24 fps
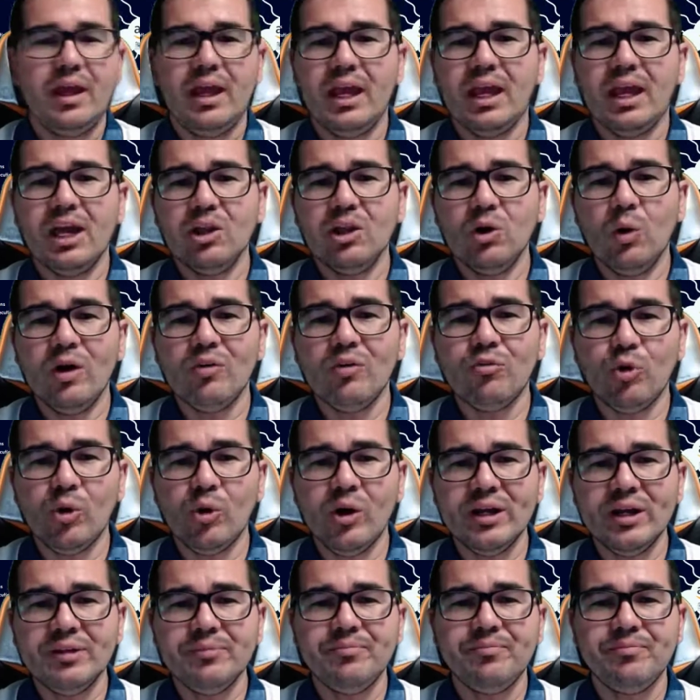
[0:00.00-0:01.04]

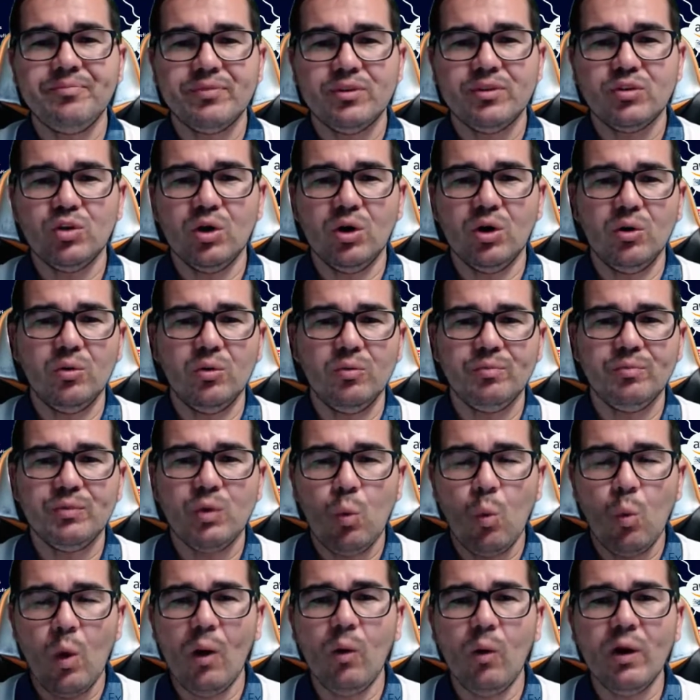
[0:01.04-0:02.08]
Everyone, so
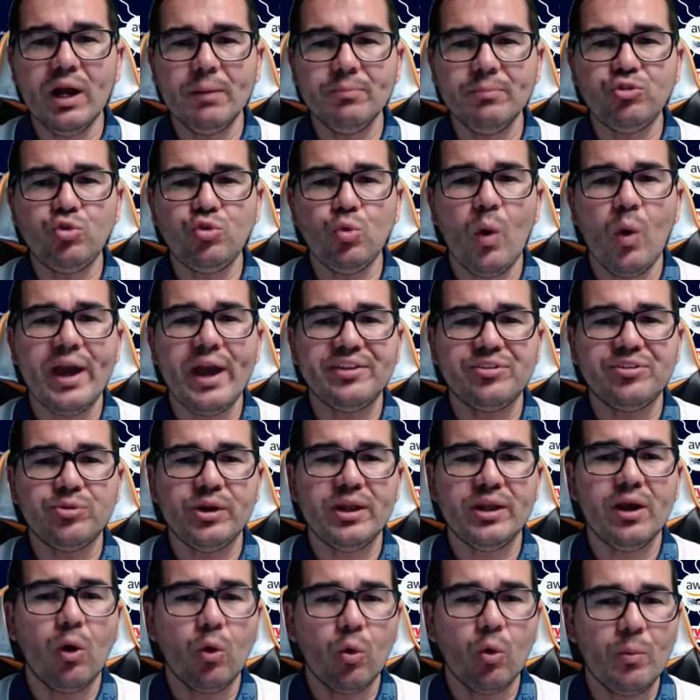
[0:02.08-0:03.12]
welcome to i3
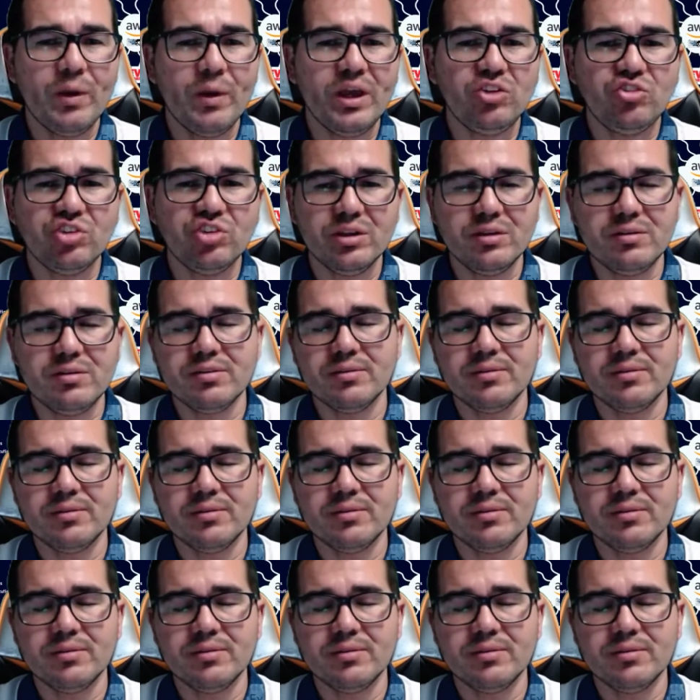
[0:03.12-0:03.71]
Automations.